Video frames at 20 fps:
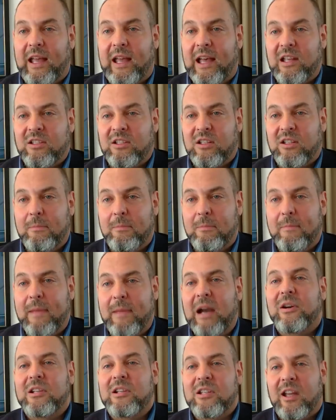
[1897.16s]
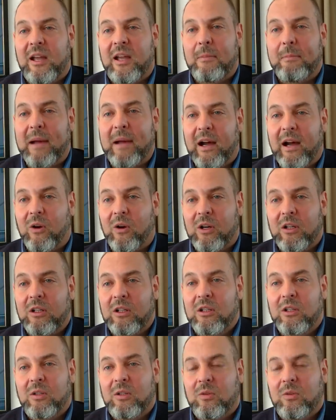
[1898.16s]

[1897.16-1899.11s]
As a maritime power,